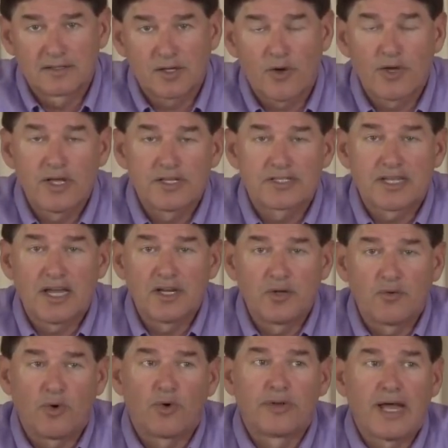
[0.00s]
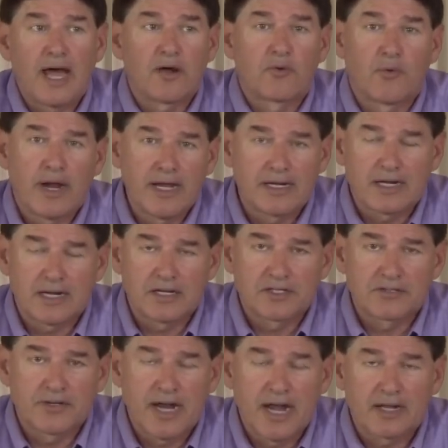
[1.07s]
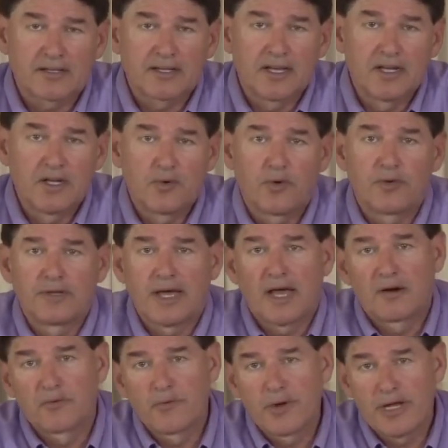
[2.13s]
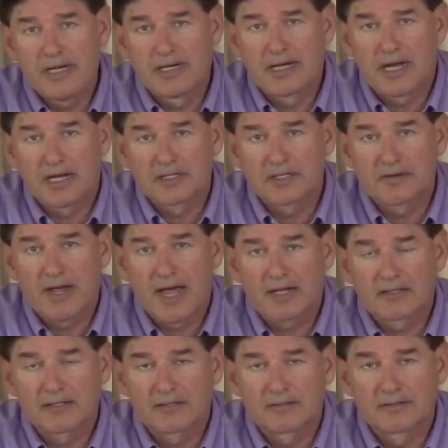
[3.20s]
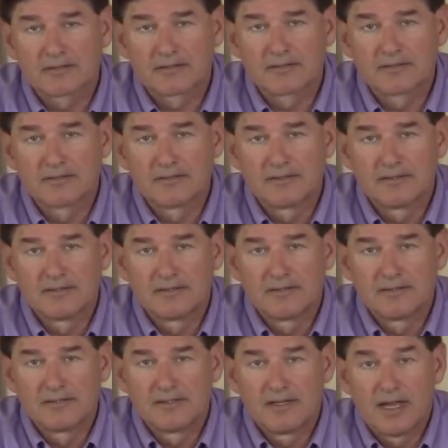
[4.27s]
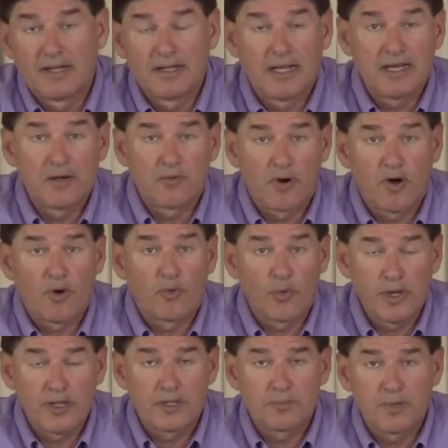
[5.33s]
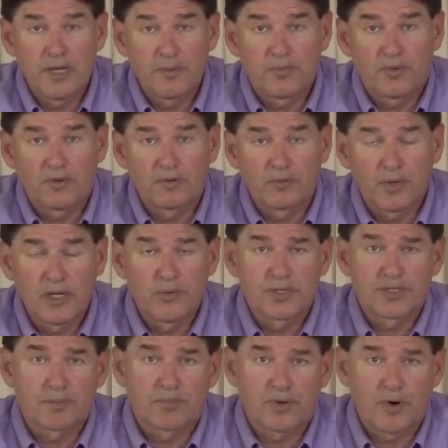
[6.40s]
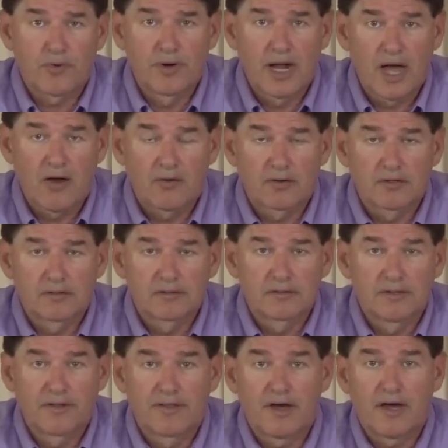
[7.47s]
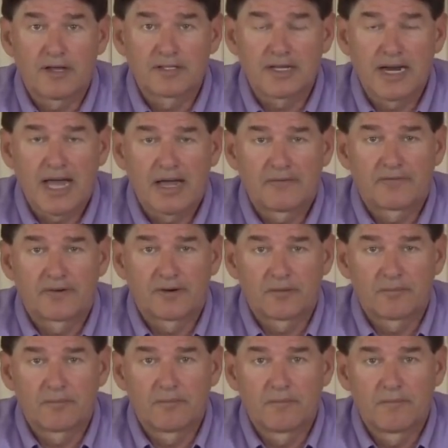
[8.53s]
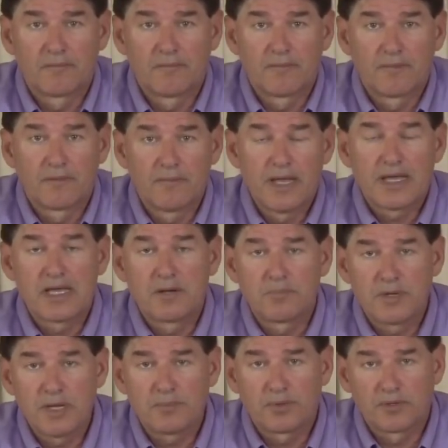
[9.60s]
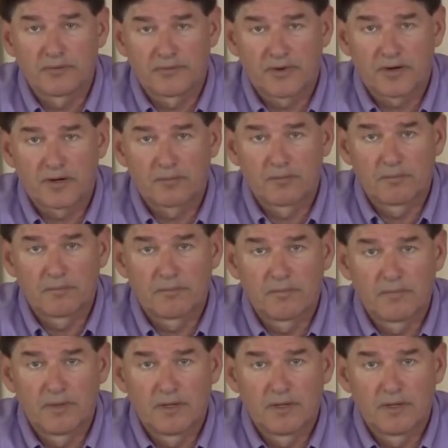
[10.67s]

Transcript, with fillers: So he said, You will not write contract and you will not read contract. And then he wrote, We the people. We was a pronoun, the is an adverb, making people a verb.